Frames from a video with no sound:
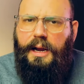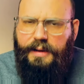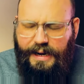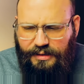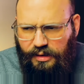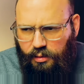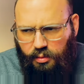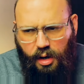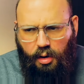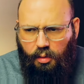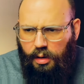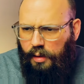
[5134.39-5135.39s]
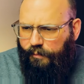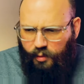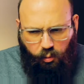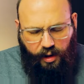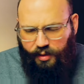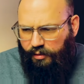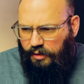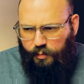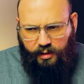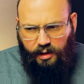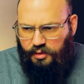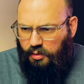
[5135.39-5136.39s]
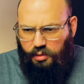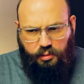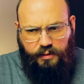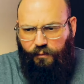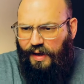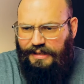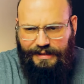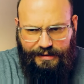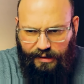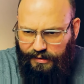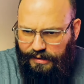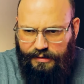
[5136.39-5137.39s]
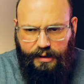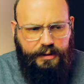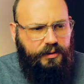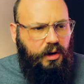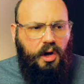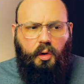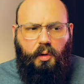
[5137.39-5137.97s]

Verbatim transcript: And next thing you know, whether it's because you used fancy statistics,